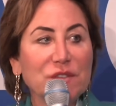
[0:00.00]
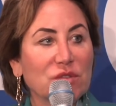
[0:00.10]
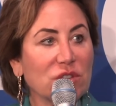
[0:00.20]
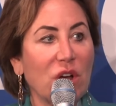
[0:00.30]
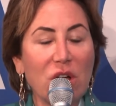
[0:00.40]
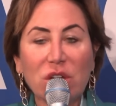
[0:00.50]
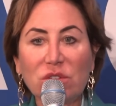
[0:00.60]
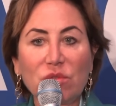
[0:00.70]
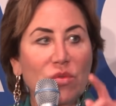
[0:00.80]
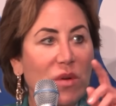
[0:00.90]
to talk
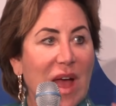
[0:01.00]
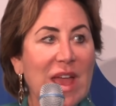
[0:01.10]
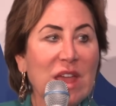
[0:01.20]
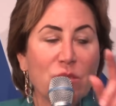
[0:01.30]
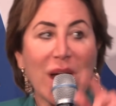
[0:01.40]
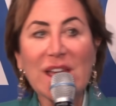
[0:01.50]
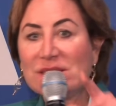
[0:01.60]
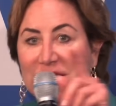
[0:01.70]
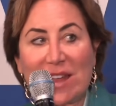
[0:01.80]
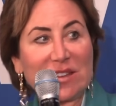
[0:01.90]
to
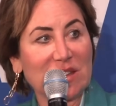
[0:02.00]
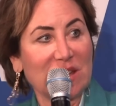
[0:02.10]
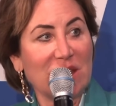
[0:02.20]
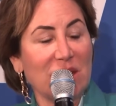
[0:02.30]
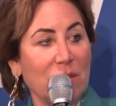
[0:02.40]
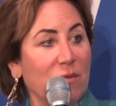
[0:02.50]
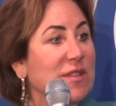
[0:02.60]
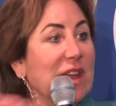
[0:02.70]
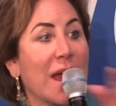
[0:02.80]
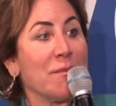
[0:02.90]
AYZ
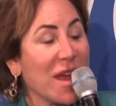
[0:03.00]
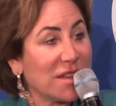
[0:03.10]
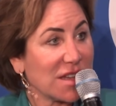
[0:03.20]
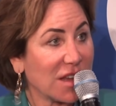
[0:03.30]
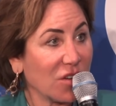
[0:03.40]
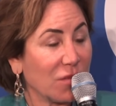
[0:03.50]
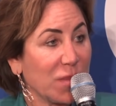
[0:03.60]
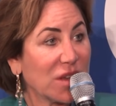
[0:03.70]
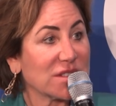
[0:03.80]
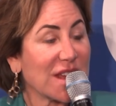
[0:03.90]
that I met here,
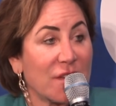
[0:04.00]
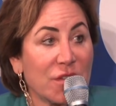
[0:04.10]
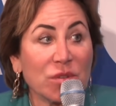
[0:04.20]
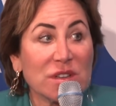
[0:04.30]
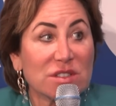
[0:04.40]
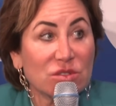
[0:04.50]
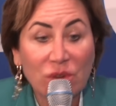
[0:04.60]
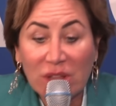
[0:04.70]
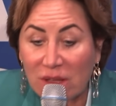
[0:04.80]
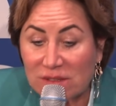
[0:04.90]
because everyone is
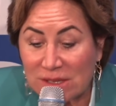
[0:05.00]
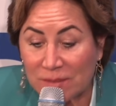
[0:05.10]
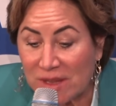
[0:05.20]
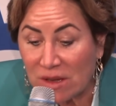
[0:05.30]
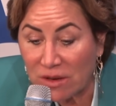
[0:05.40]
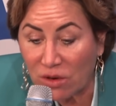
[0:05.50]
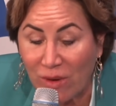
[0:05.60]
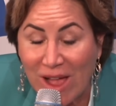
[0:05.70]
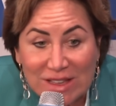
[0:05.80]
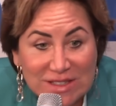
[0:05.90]
doing something on a
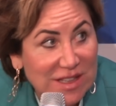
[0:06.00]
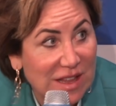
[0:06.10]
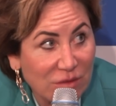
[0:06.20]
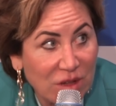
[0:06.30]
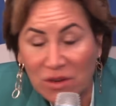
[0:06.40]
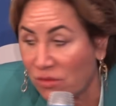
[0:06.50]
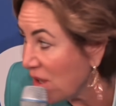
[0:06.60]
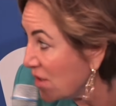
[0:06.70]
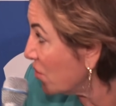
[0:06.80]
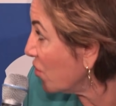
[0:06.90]

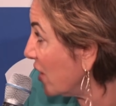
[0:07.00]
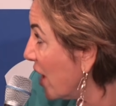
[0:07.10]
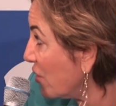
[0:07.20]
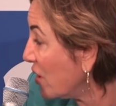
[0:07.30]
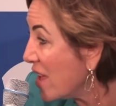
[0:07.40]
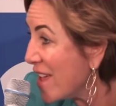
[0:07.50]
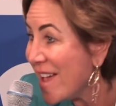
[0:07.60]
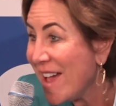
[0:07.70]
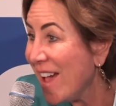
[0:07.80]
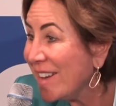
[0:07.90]
grassroots level,
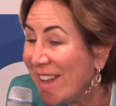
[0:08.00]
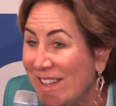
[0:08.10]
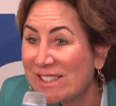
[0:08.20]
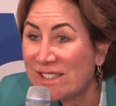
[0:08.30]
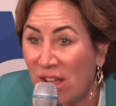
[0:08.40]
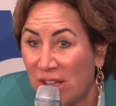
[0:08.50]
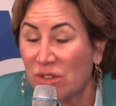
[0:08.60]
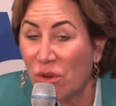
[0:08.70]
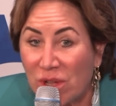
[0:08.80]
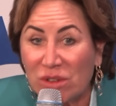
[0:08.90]
and that's not
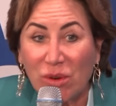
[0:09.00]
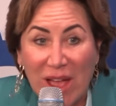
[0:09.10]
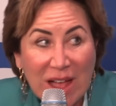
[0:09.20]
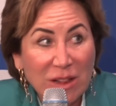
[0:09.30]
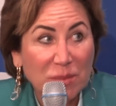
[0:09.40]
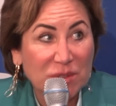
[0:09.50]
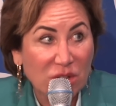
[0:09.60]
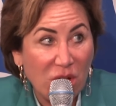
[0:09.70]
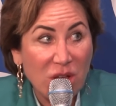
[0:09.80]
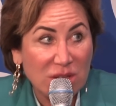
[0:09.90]
going to help the
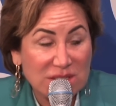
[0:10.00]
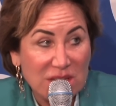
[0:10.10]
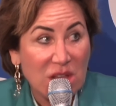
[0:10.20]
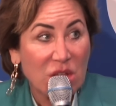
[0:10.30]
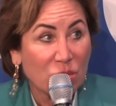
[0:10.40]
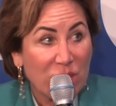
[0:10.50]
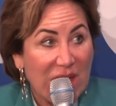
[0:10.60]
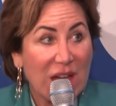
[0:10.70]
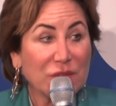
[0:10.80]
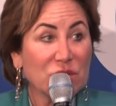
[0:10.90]
cause. We
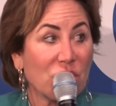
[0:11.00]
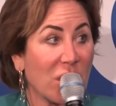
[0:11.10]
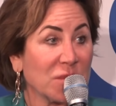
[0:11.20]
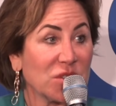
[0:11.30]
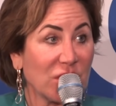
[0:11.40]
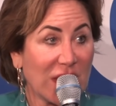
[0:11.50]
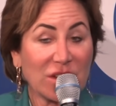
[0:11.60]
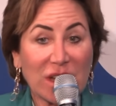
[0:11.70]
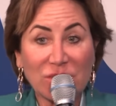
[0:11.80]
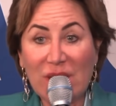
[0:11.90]
have to come together
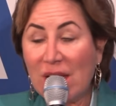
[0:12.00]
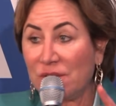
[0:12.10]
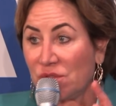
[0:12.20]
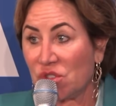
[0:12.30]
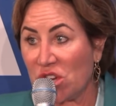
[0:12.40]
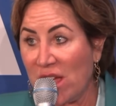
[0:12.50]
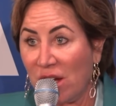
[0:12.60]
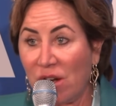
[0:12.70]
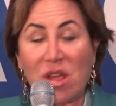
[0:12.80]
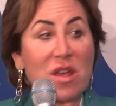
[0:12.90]
and we have to
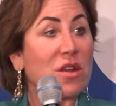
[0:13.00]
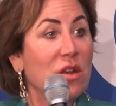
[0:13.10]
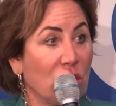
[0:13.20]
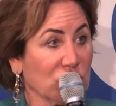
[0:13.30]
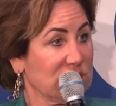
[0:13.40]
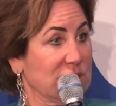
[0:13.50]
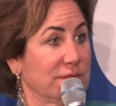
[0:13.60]
share notes.